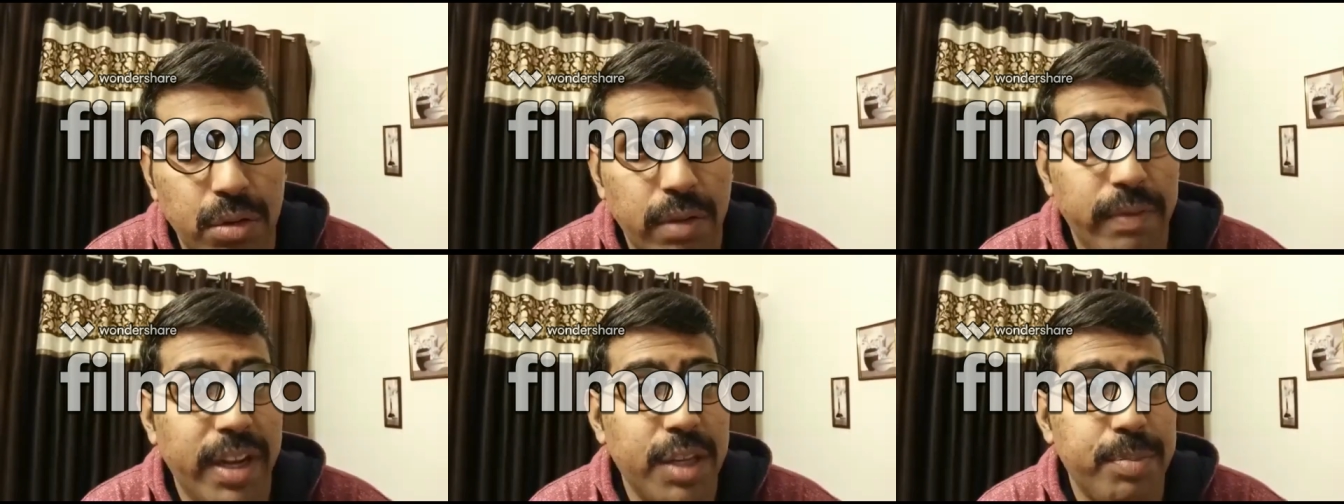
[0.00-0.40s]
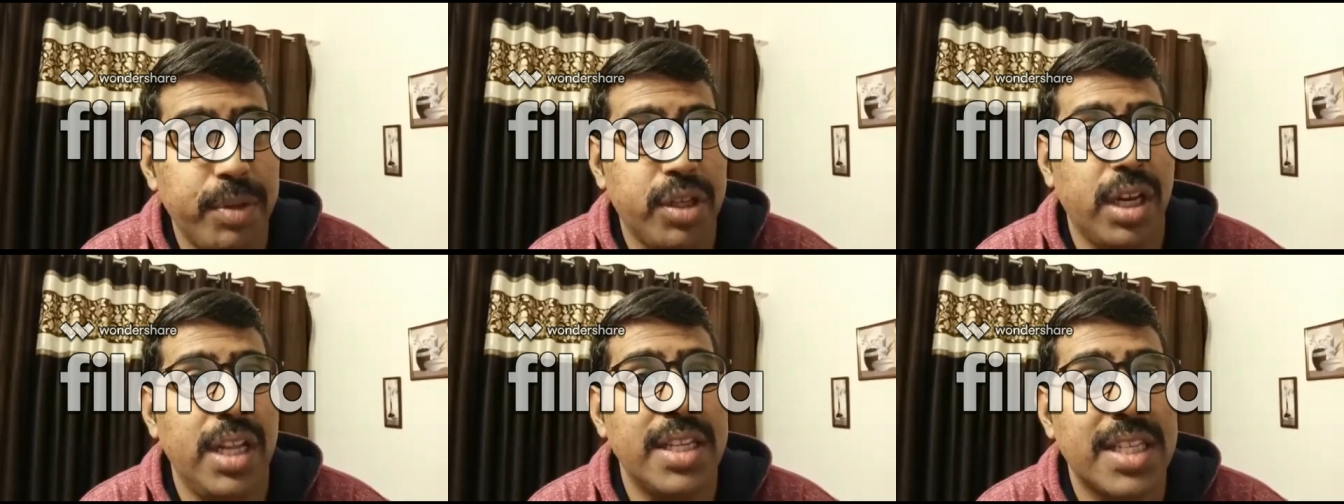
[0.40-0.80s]
very
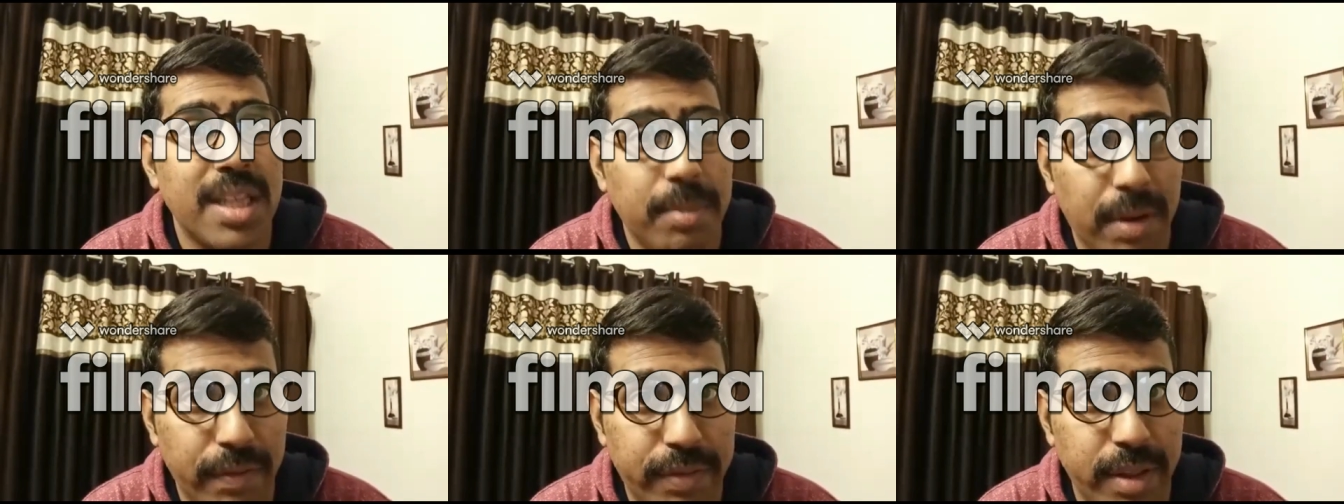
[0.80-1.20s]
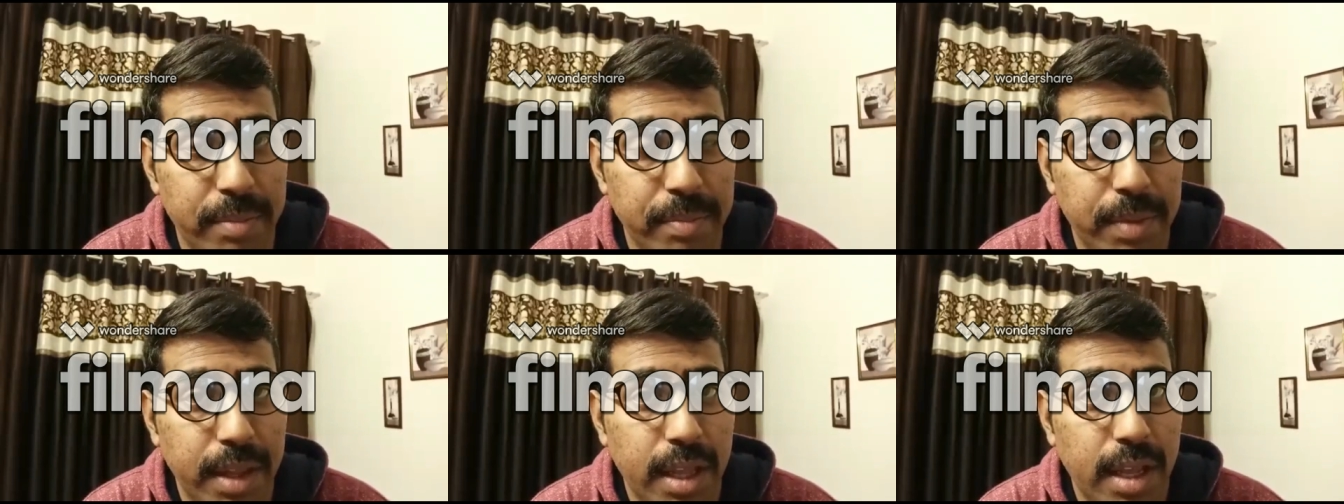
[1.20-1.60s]
especially some of
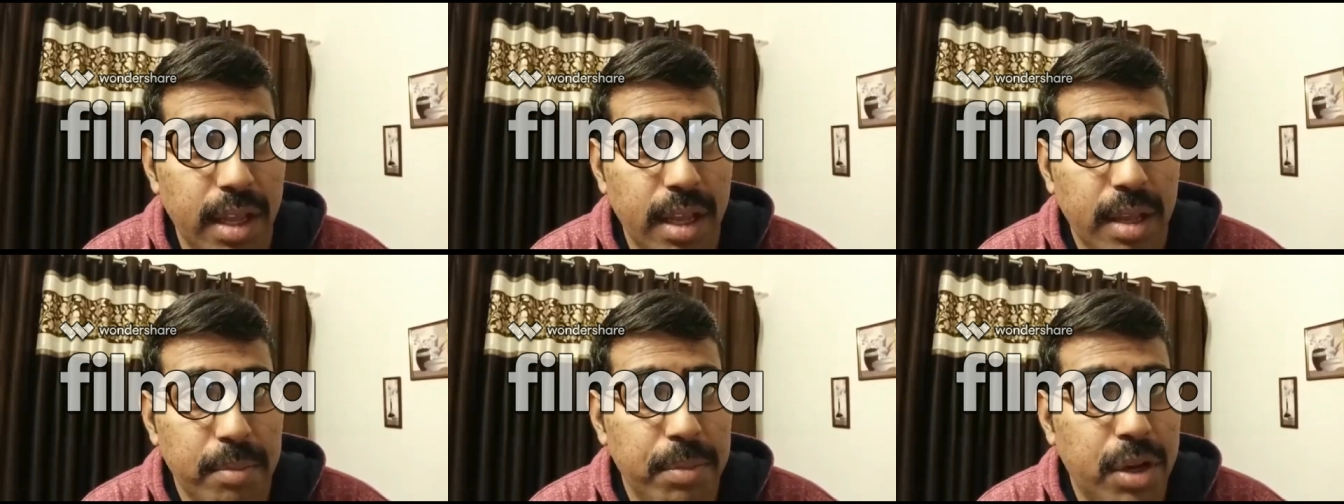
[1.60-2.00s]
them,